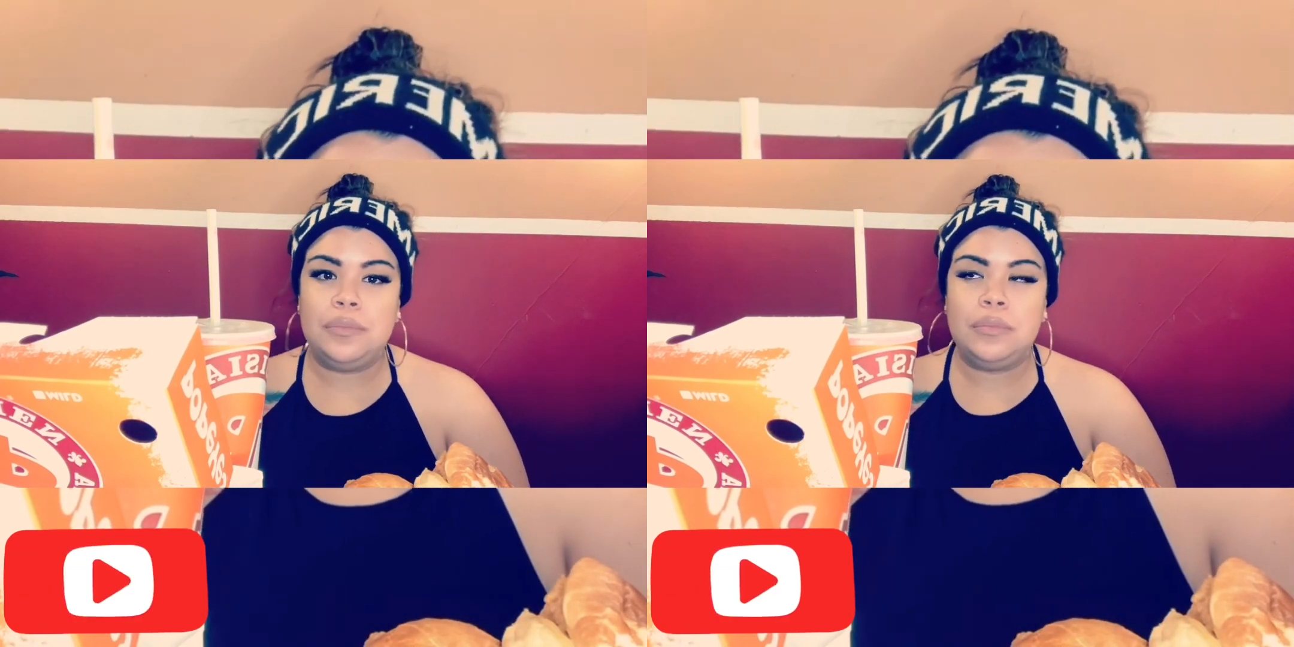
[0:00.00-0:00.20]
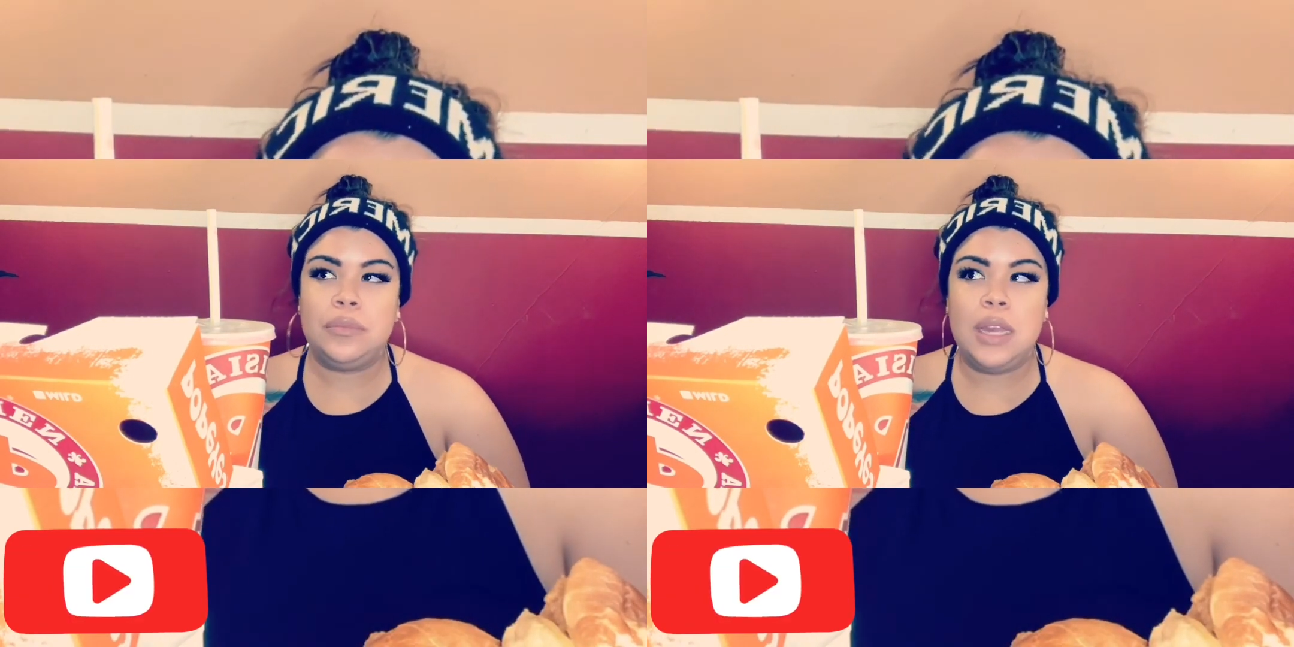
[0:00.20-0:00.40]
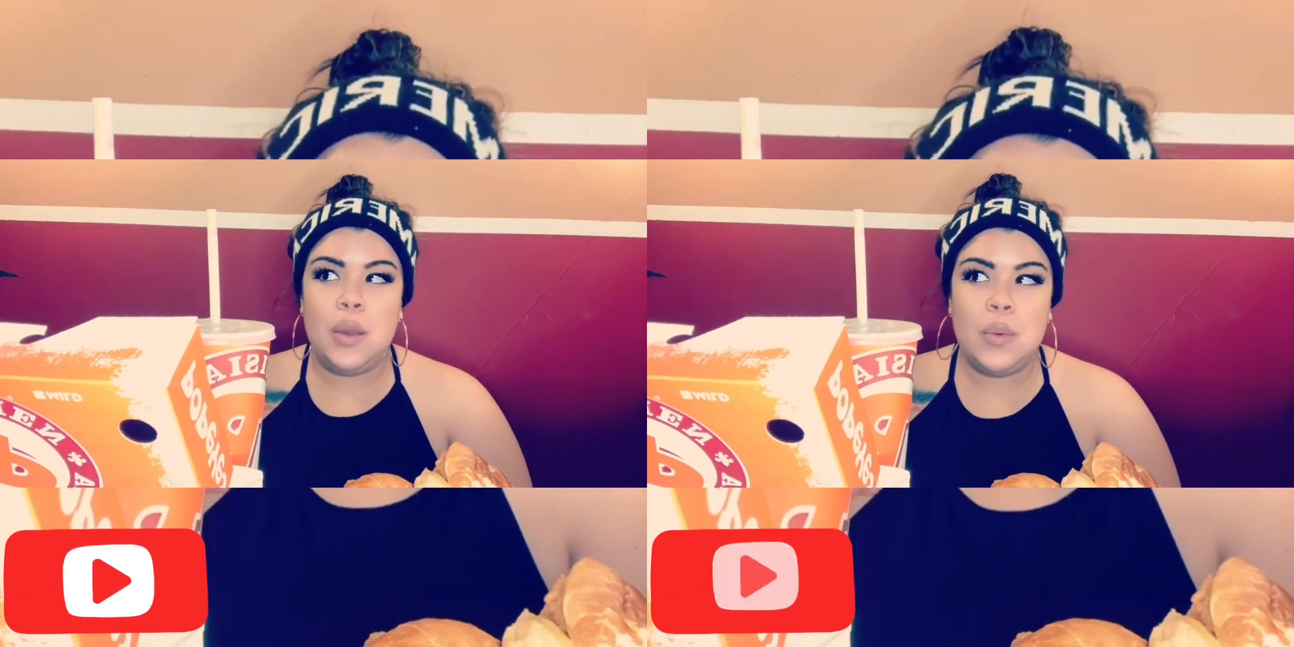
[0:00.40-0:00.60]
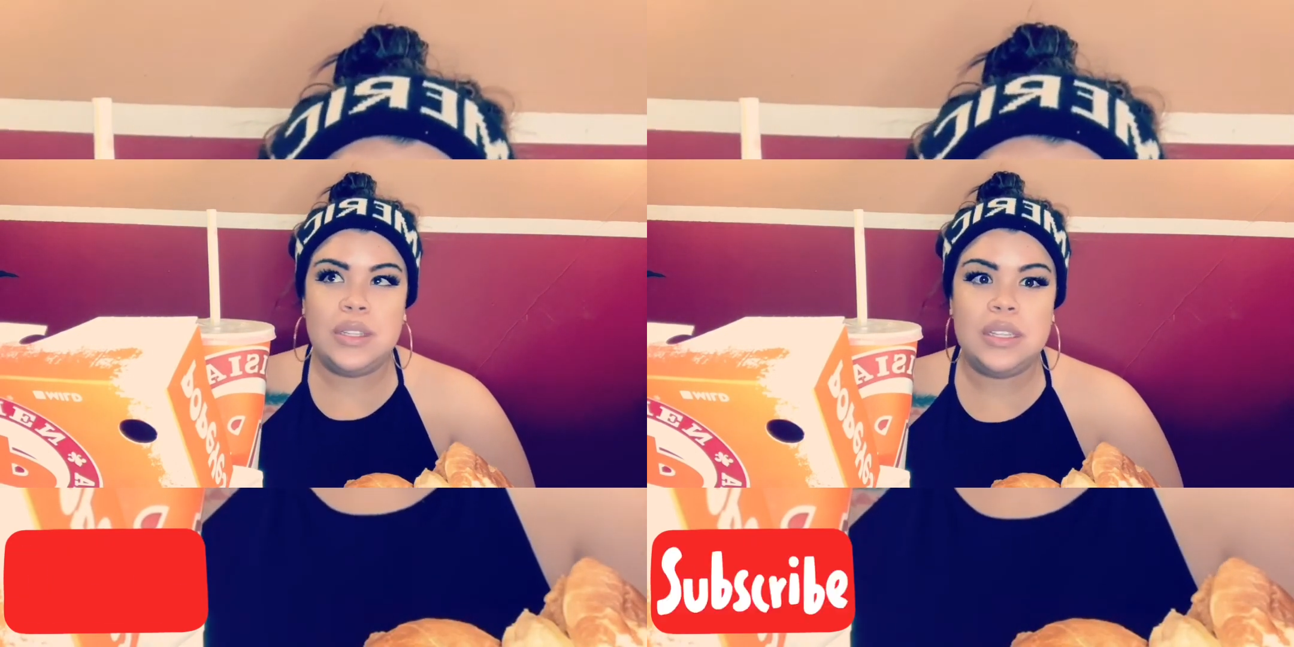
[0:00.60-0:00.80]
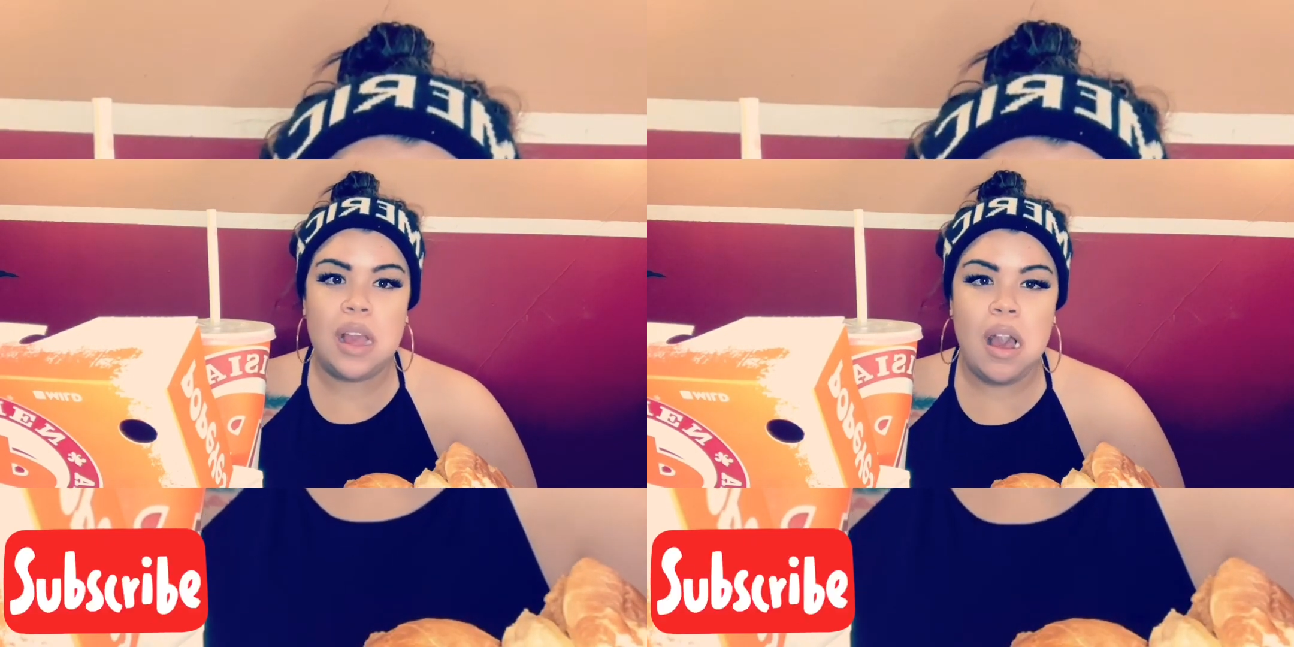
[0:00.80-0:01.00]
it
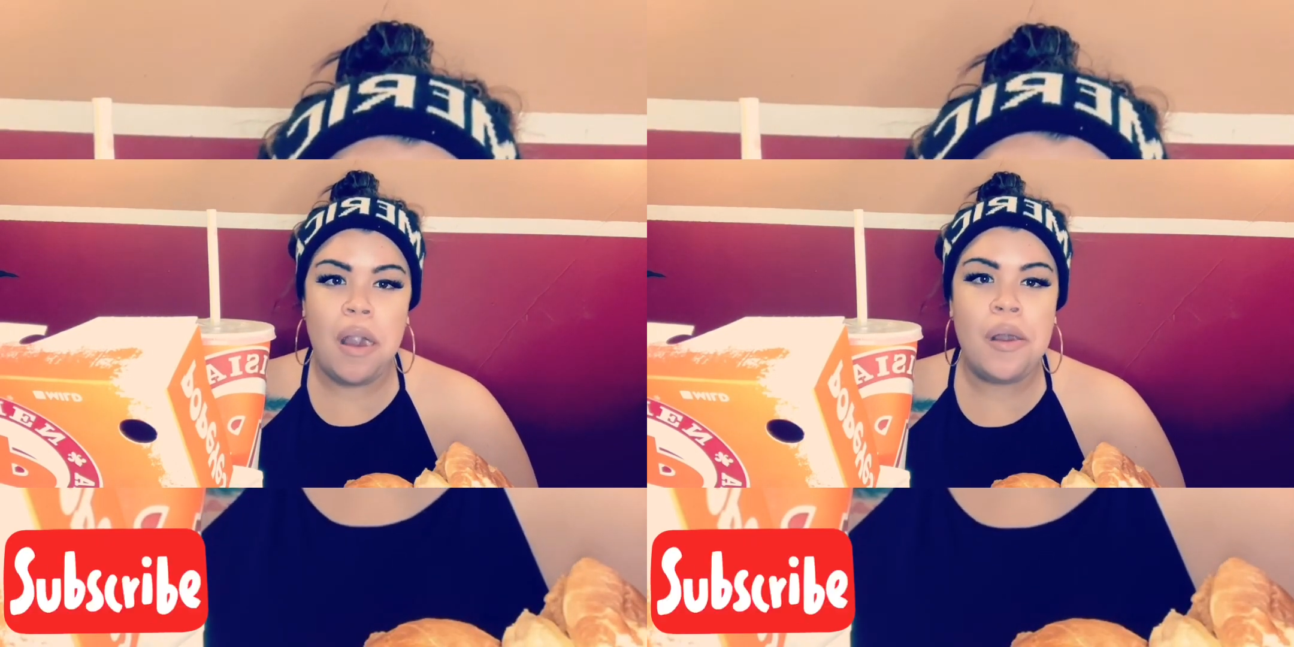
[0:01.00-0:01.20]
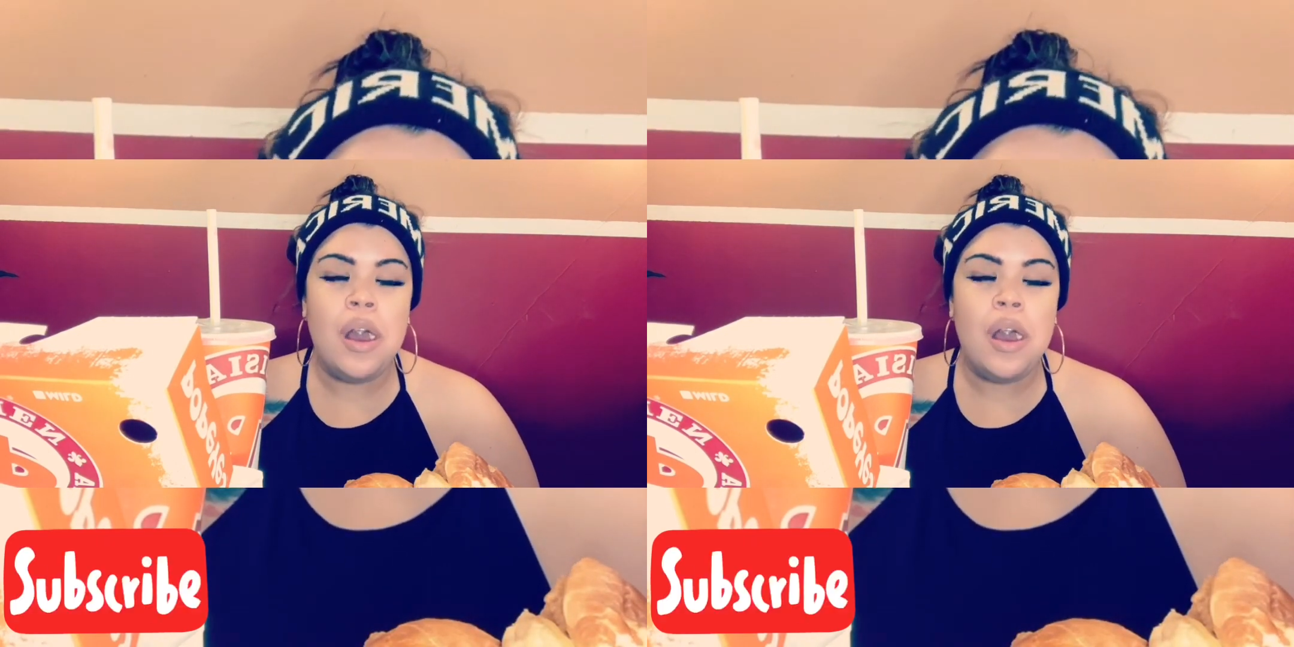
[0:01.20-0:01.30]
wasn't her